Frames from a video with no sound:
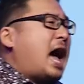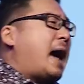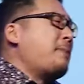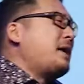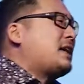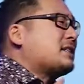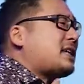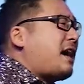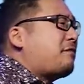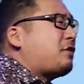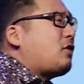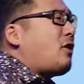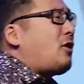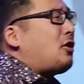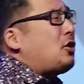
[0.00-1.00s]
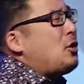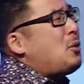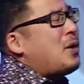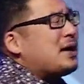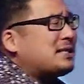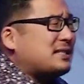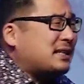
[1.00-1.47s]
I mean, because after all,
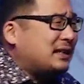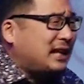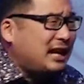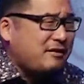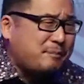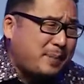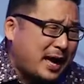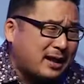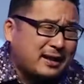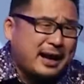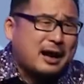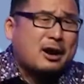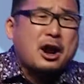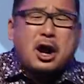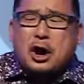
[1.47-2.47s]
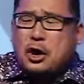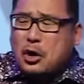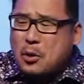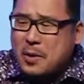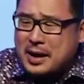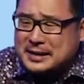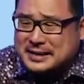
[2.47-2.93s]
who wants to leave Bel Air?
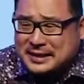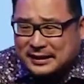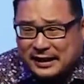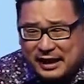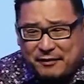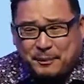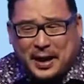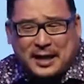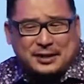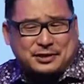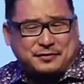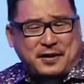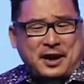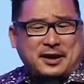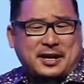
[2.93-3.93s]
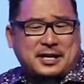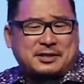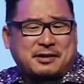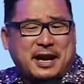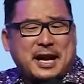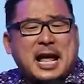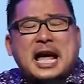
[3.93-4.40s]
Who wants to leave Palos
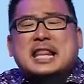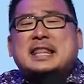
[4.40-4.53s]
Verdes, right?